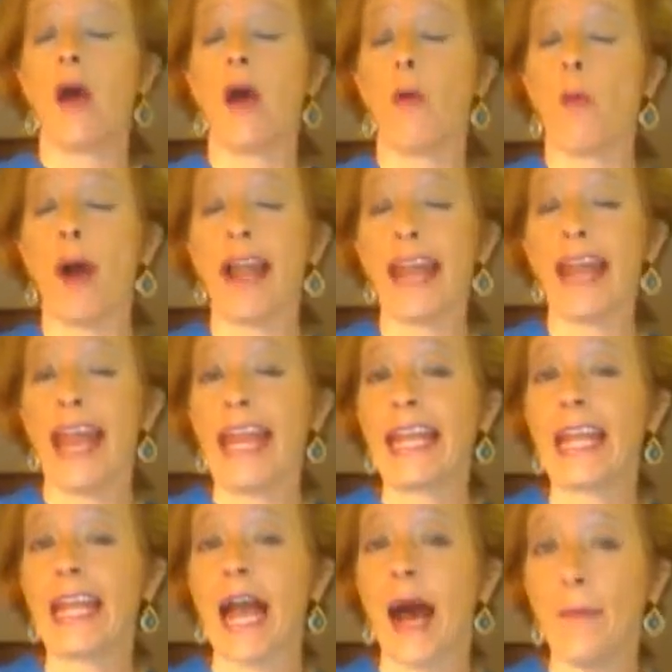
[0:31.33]
what a
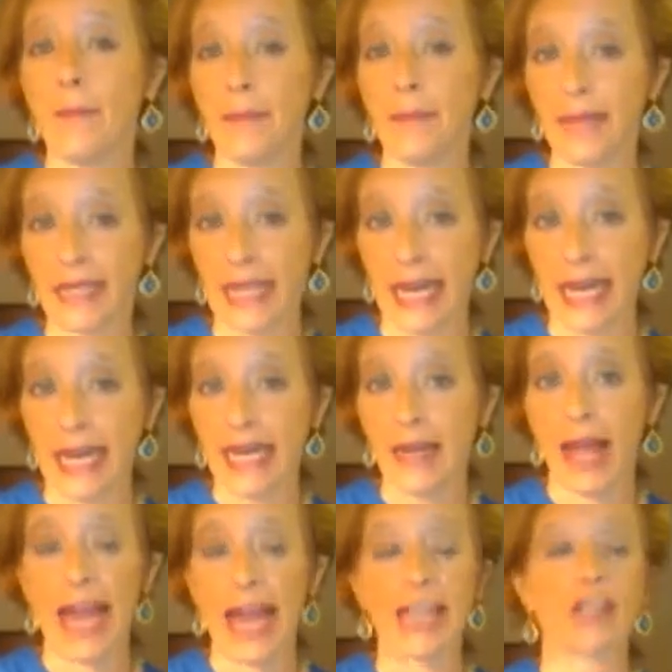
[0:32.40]

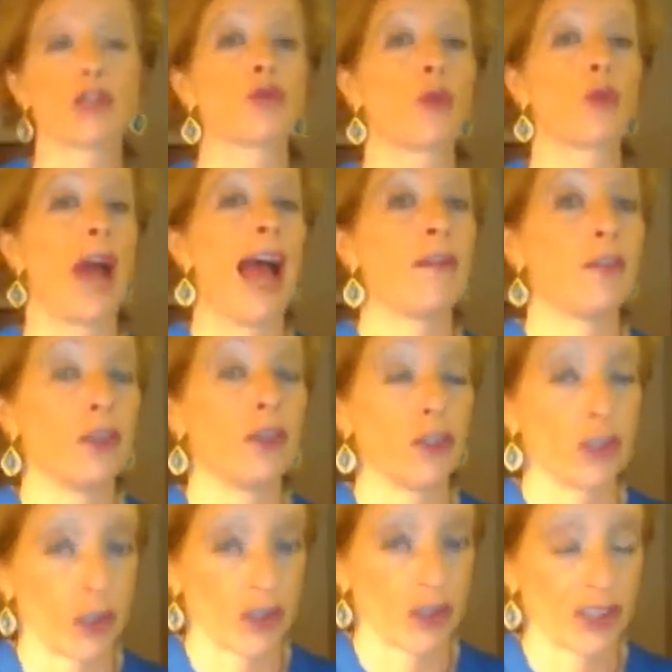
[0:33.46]
company, a travel
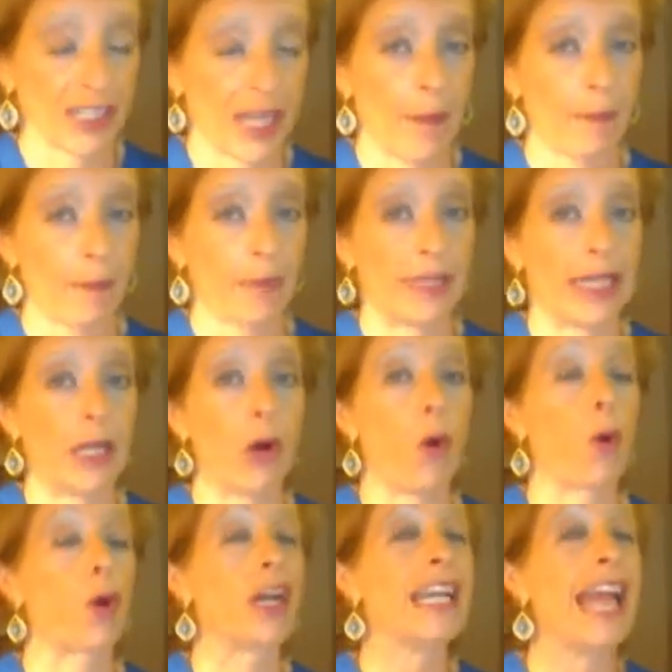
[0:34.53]
nurse company
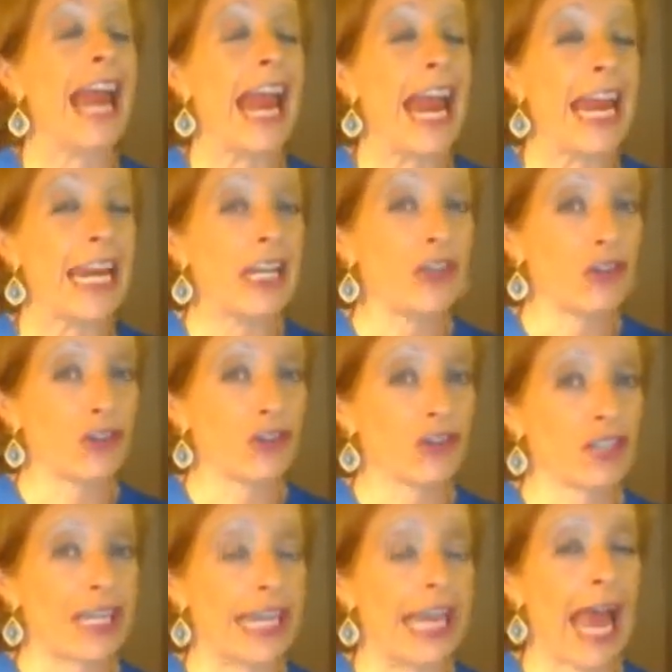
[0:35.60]
or an
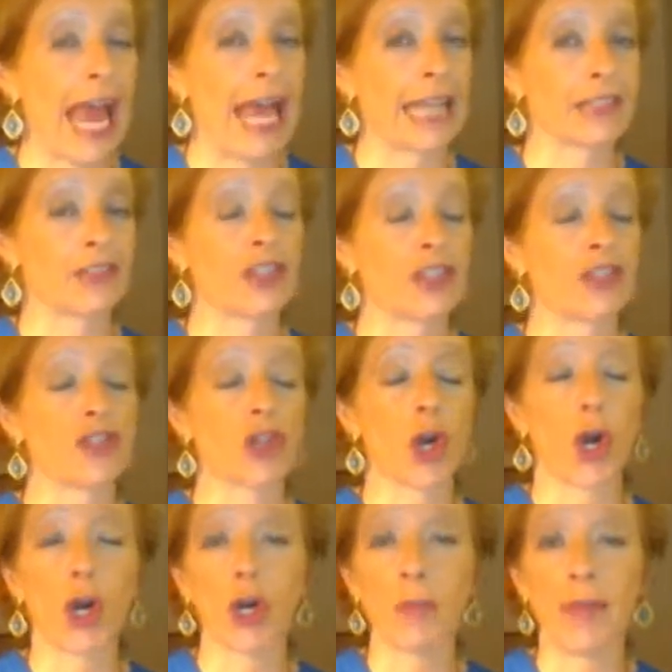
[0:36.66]
agency has
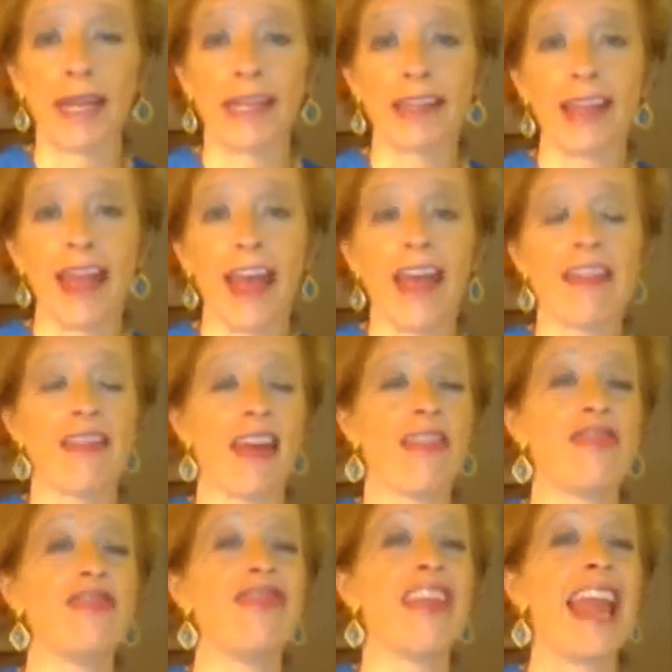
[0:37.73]
determined
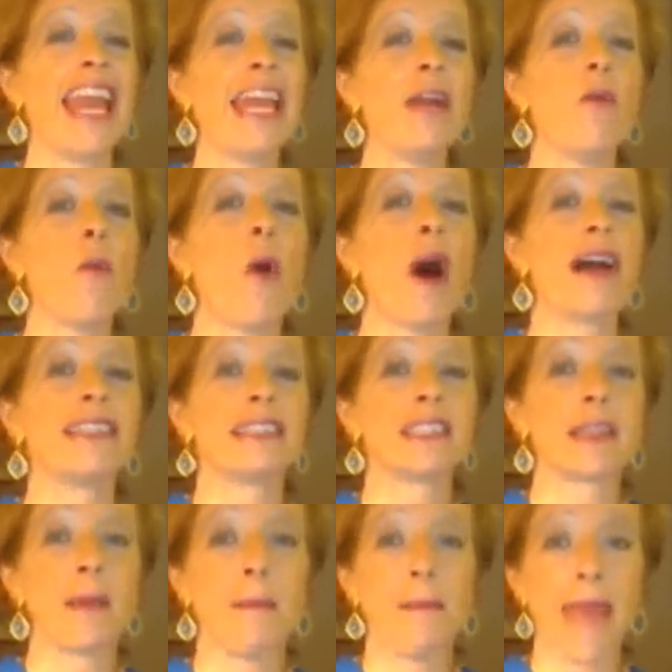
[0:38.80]
that they want
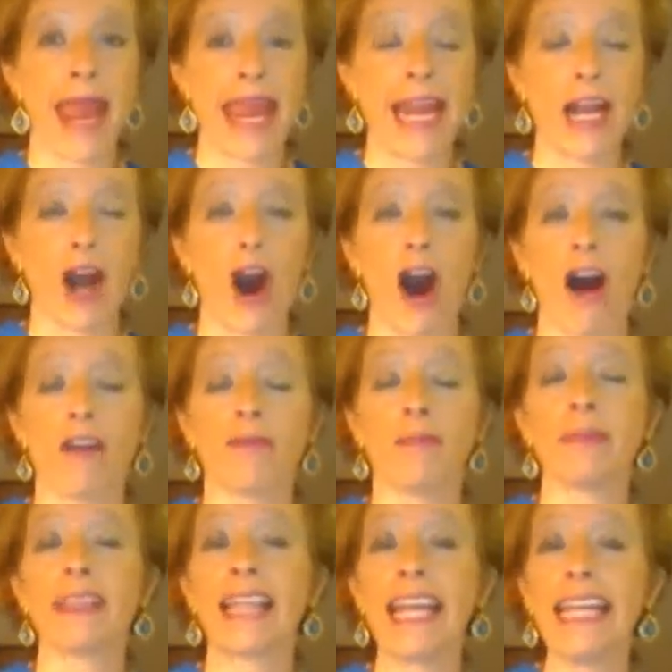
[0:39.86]
to make off
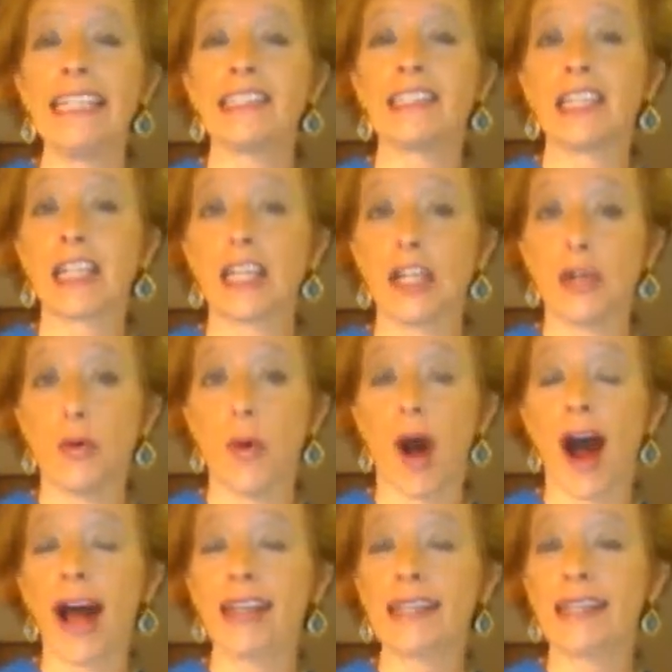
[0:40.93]
placing you
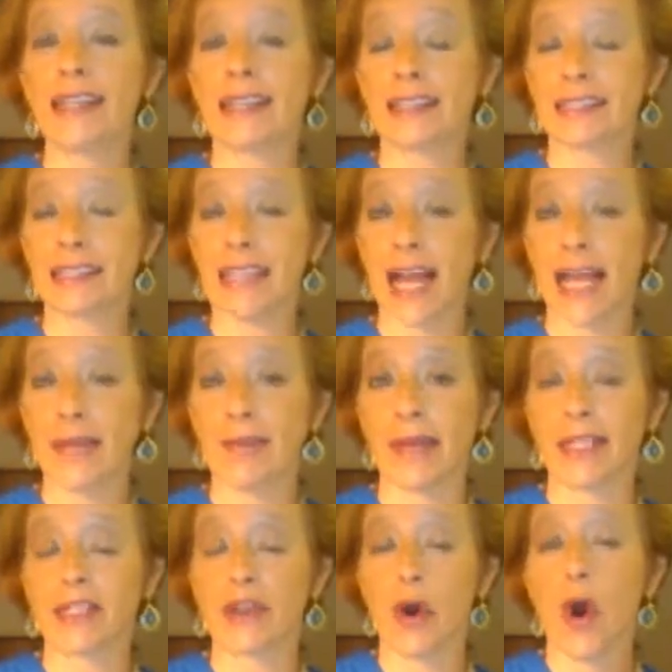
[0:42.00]
on an
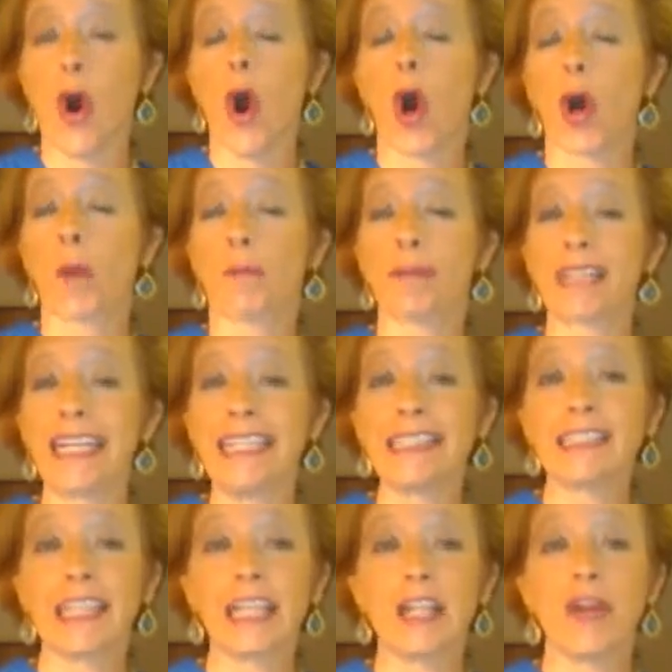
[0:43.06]
assignment or
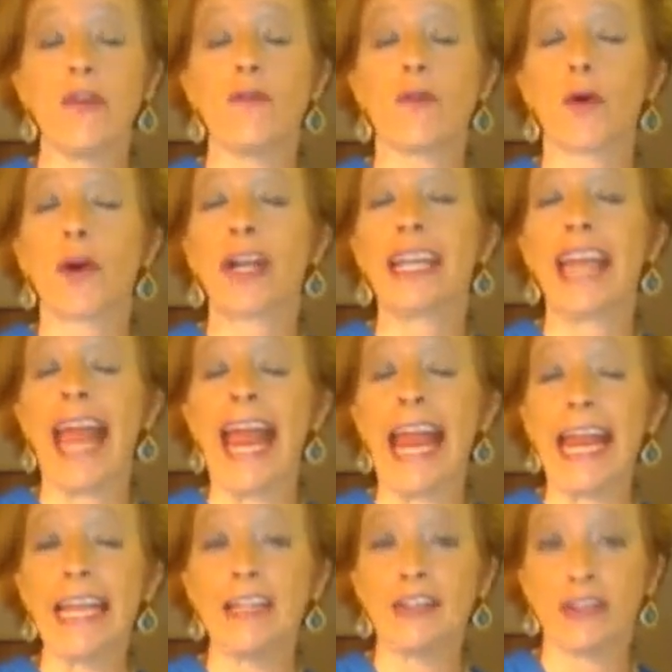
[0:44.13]
placing you for an
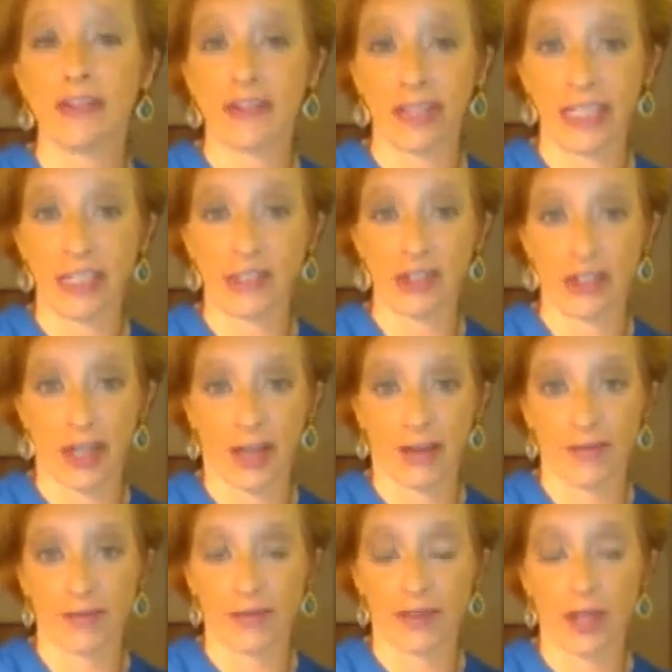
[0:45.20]
agency
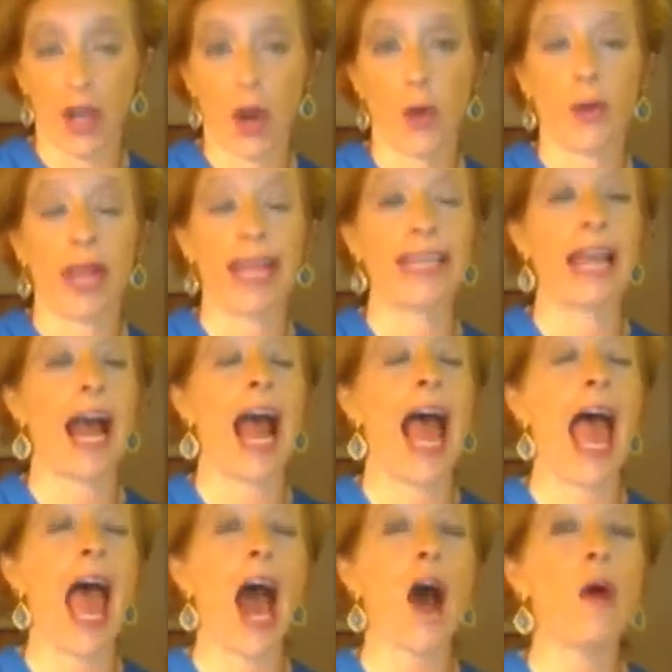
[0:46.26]
shift. Okay, now
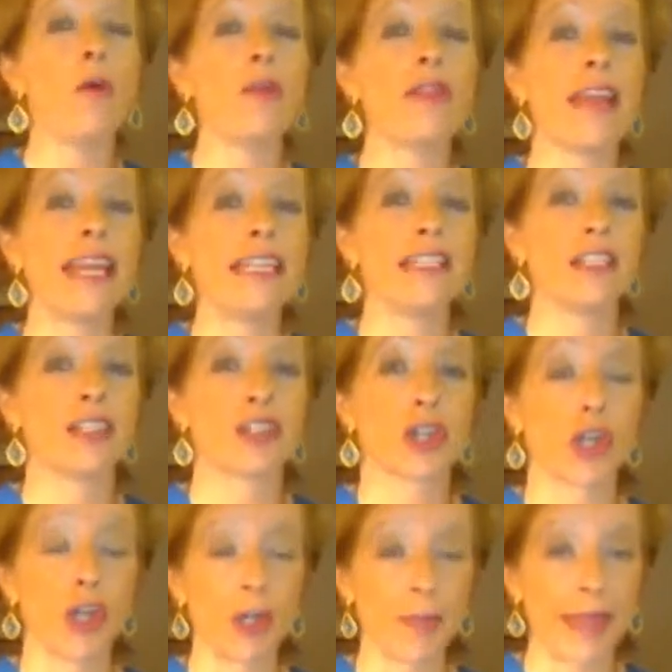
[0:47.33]
how they
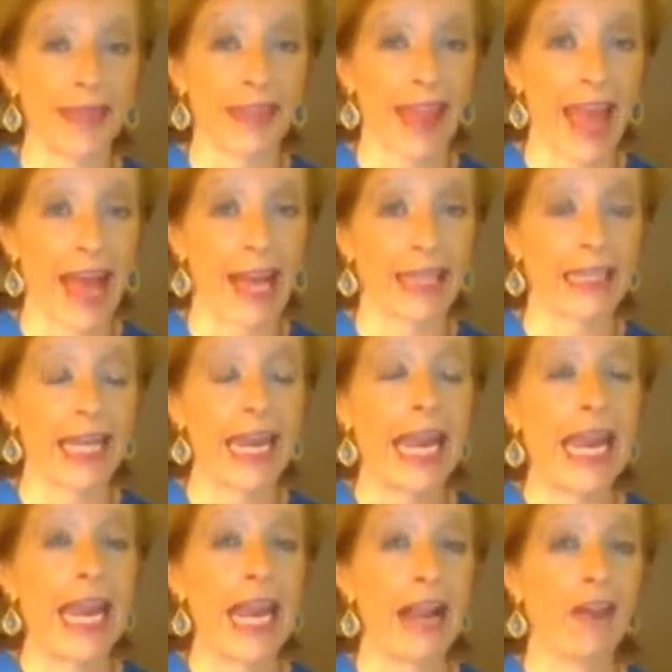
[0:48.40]
determine that
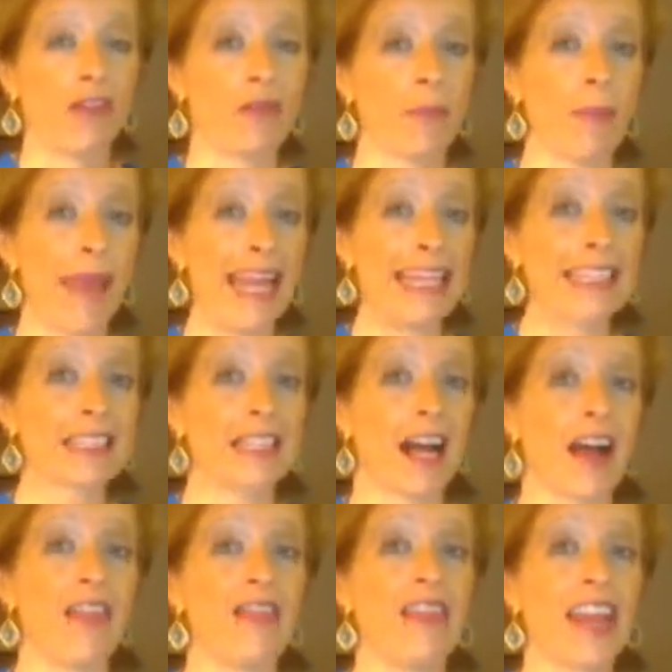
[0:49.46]
is based
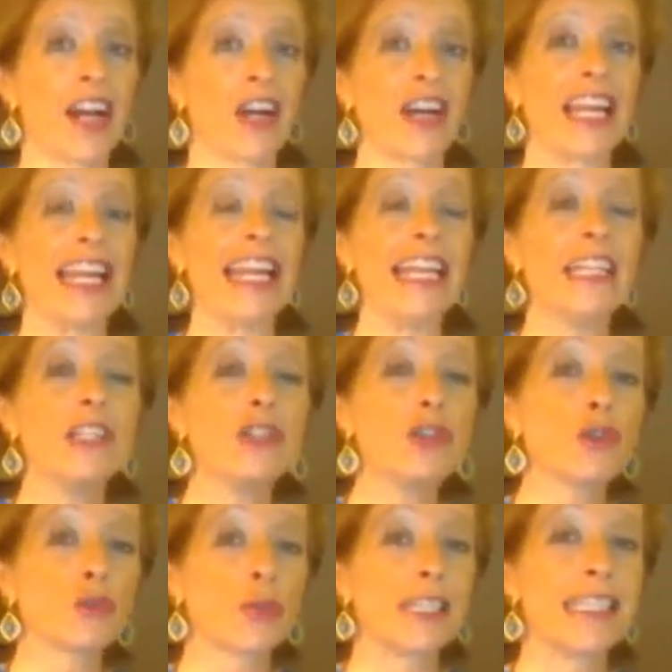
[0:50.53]
on their
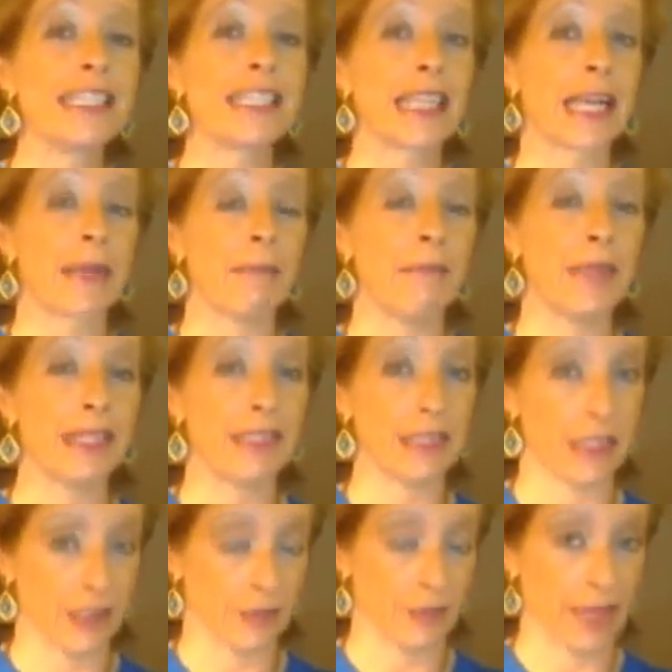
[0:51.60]
intrinsic
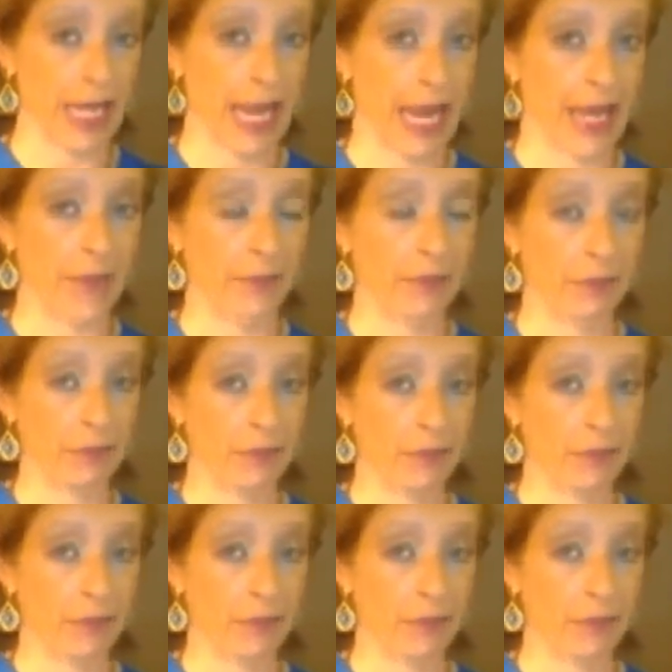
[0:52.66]
business plan.